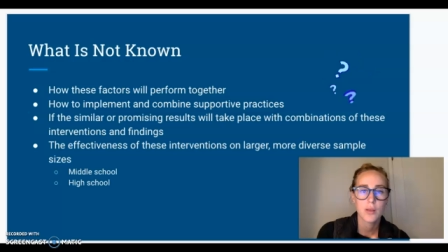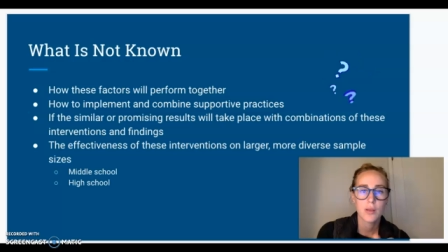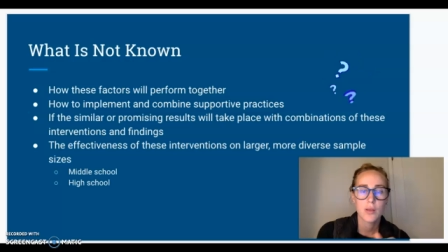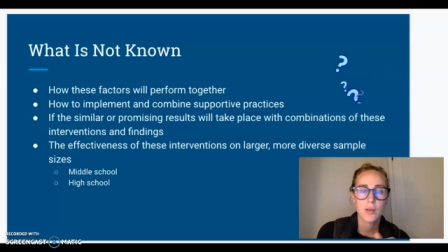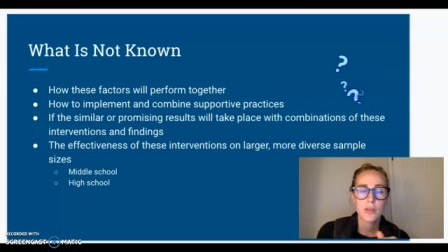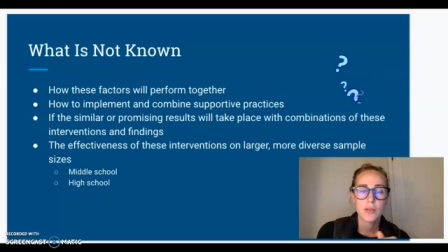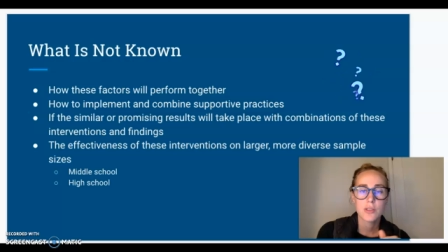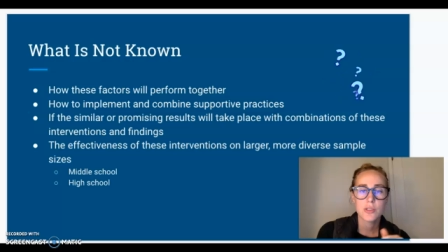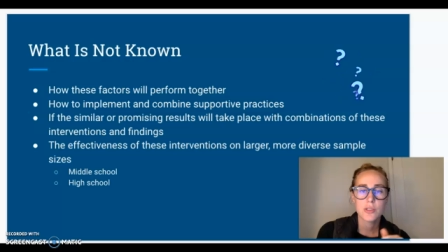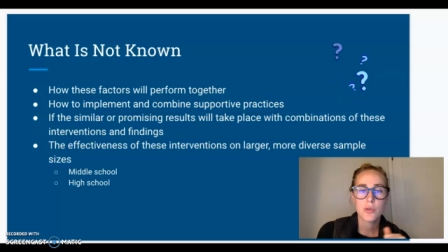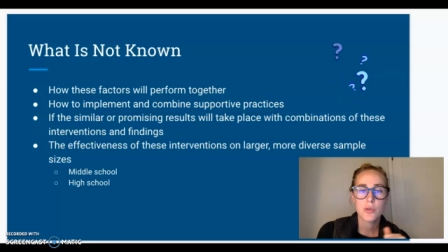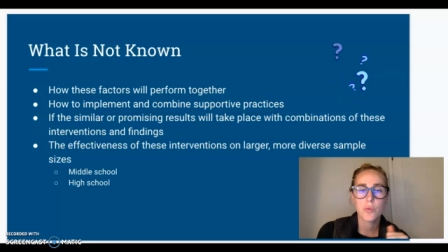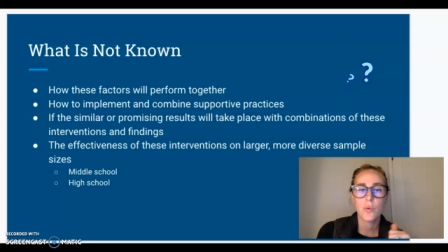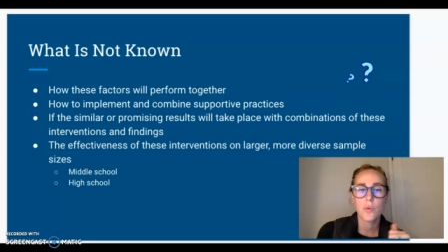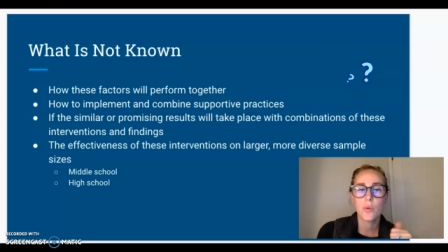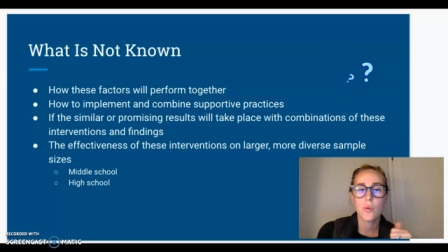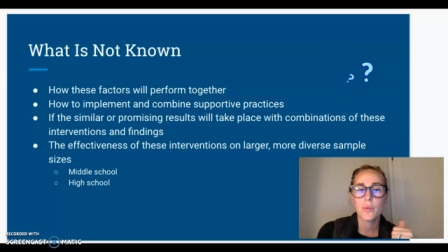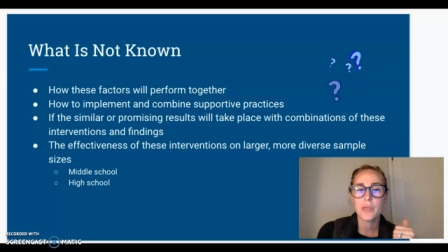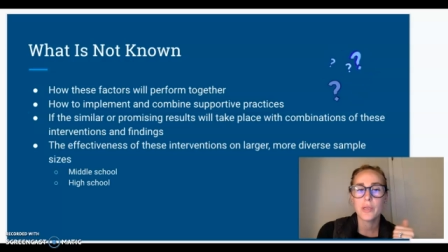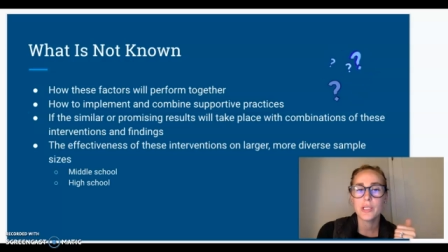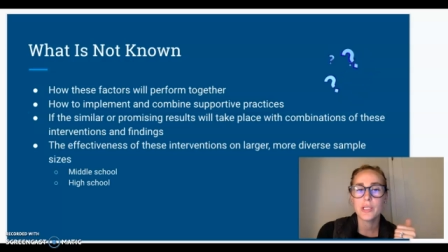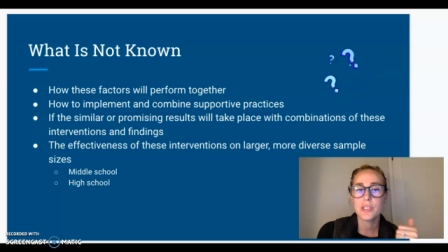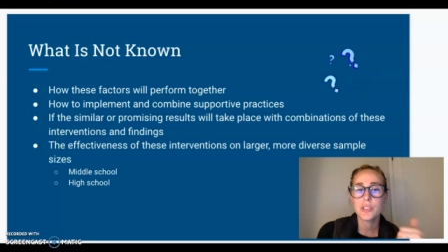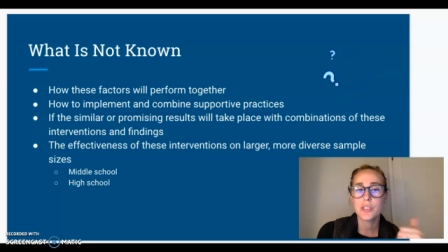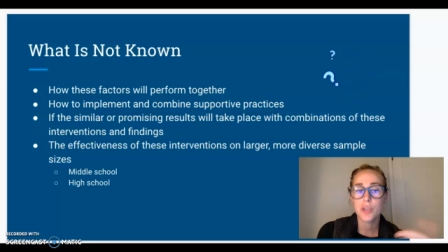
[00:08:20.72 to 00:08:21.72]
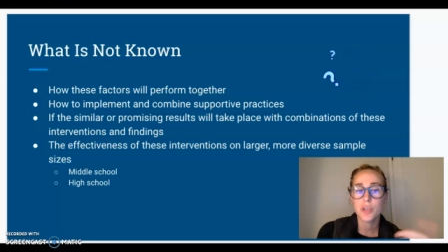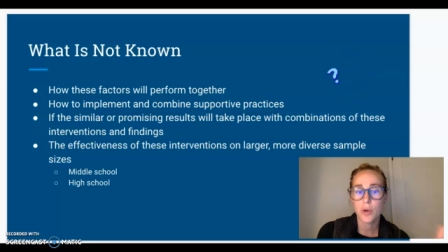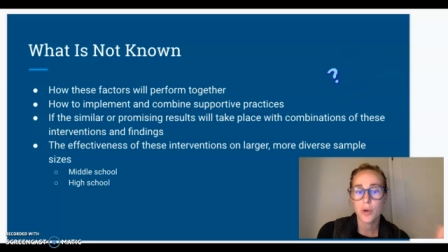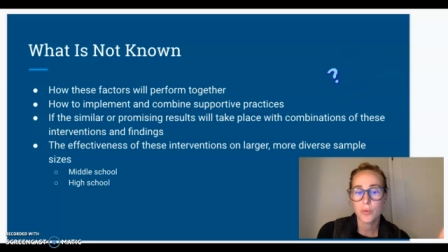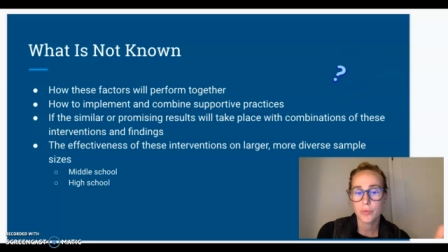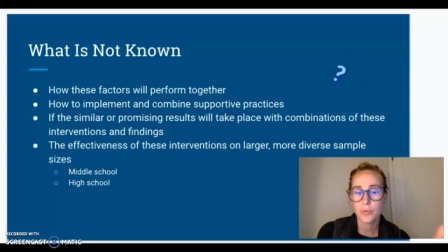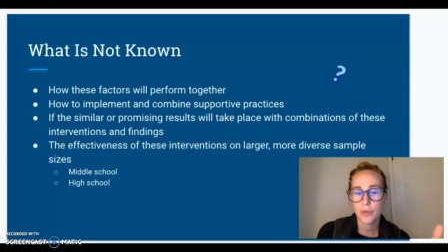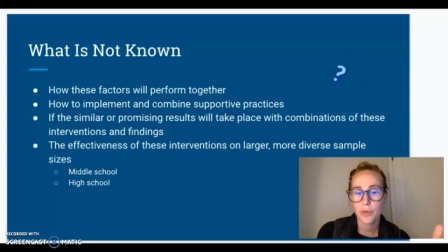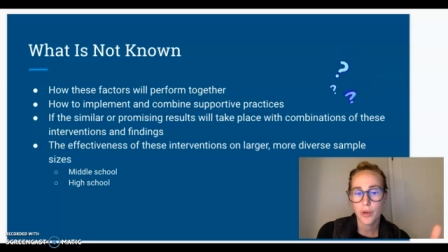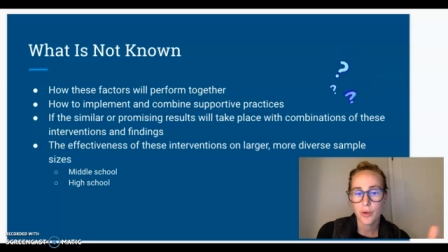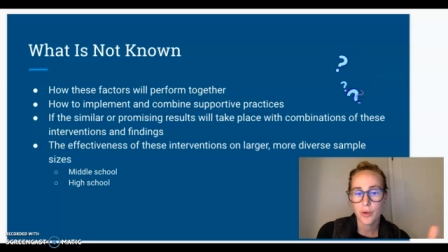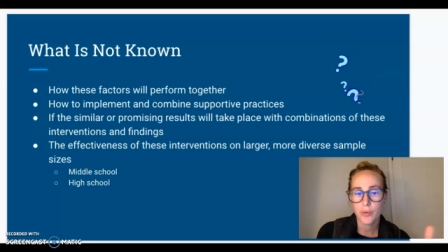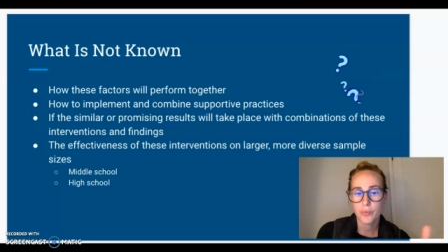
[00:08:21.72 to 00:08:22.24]
So what we
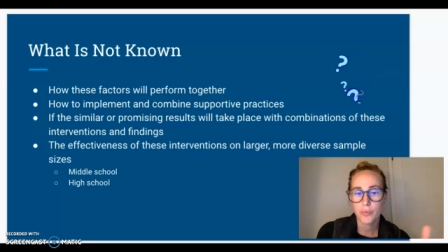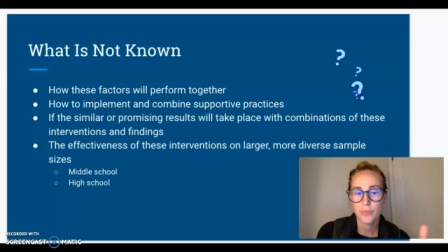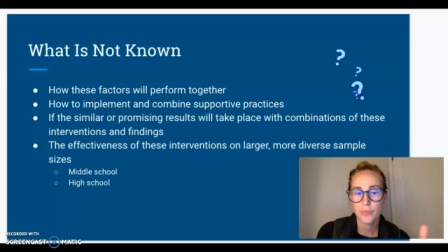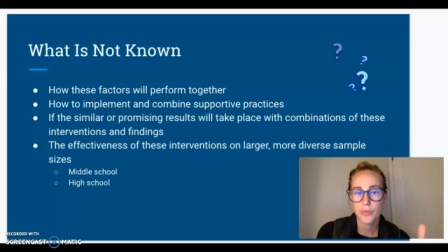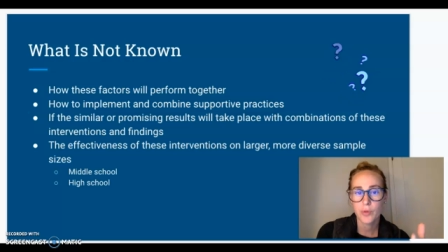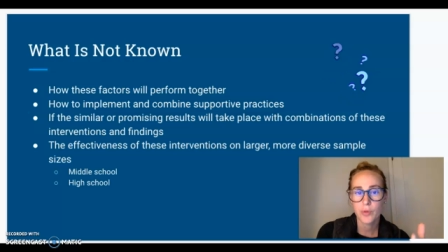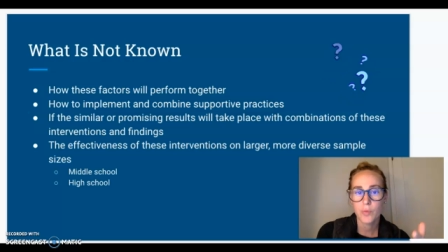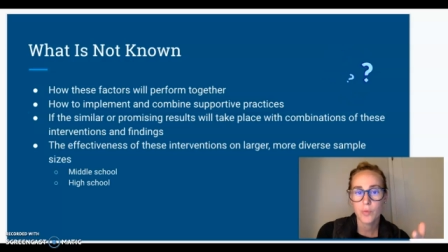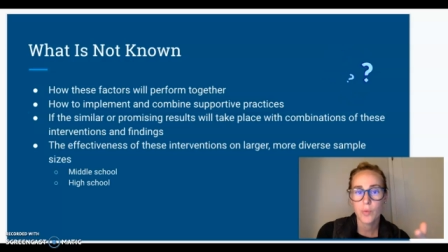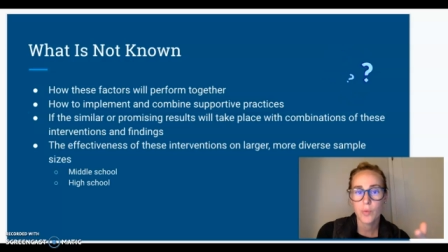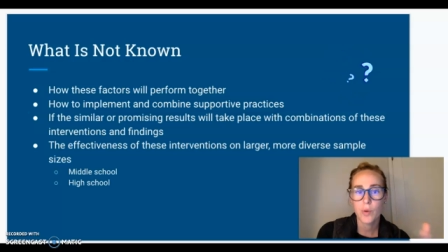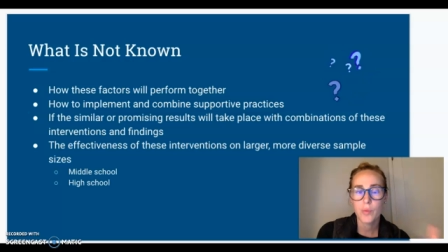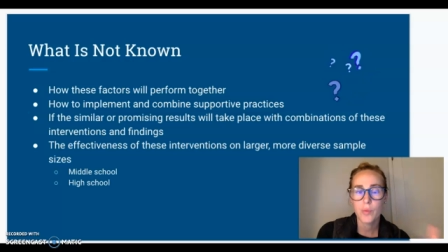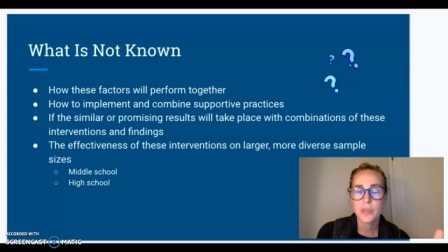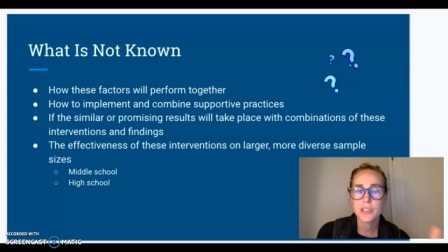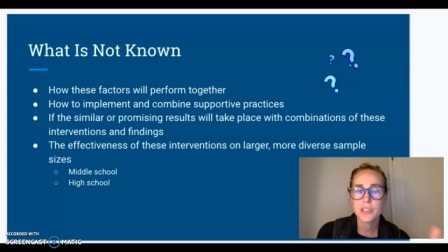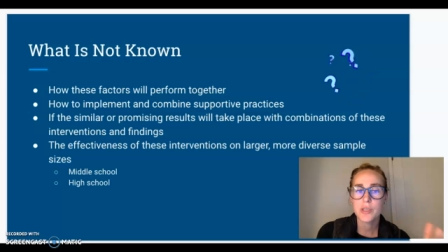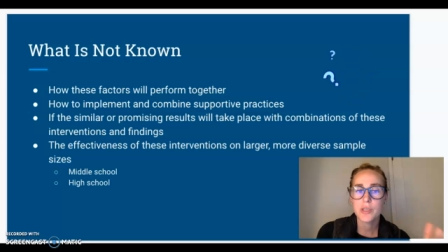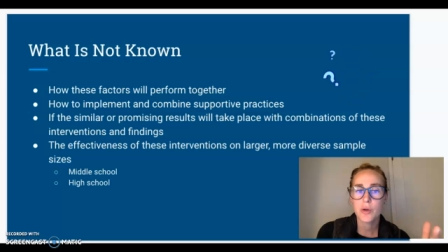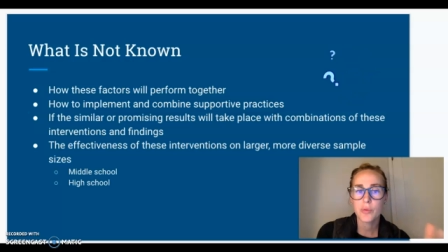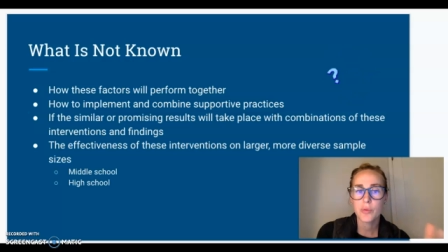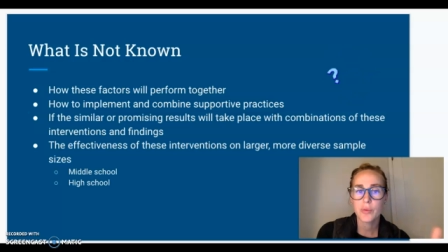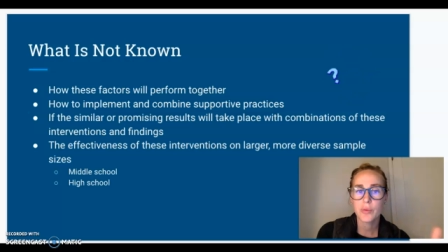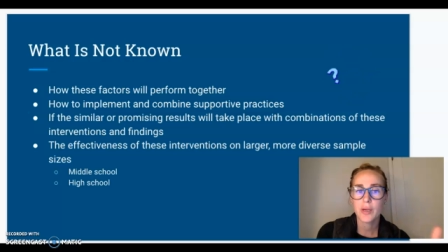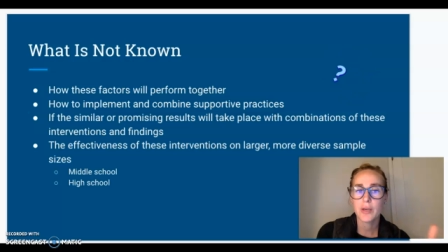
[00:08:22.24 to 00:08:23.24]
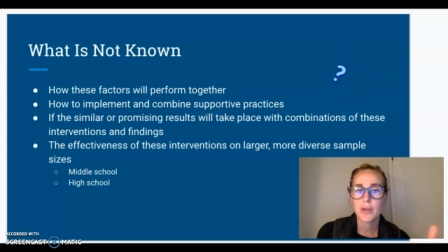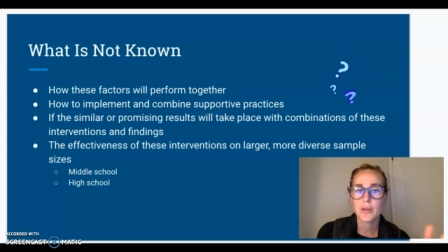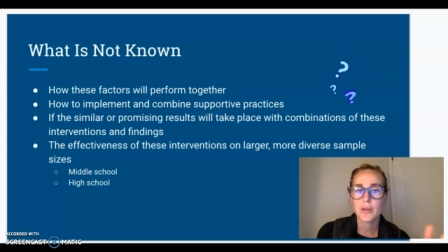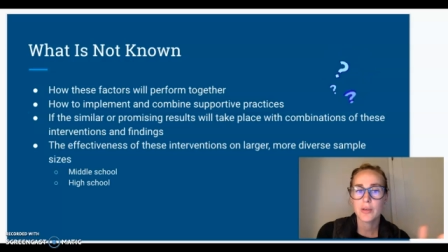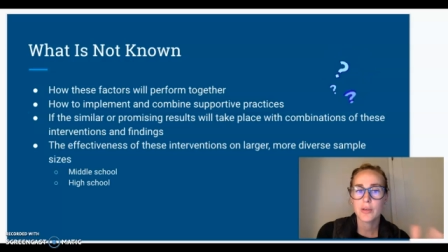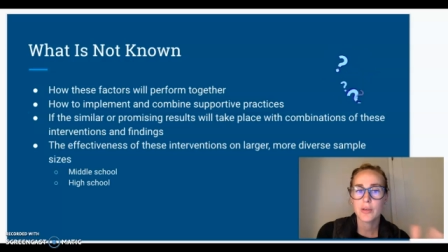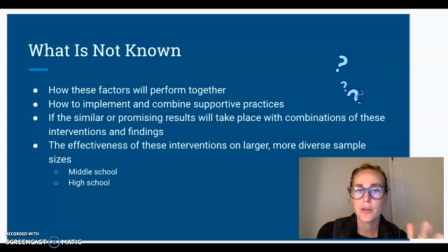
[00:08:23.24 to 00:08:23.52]
don't know. What we don't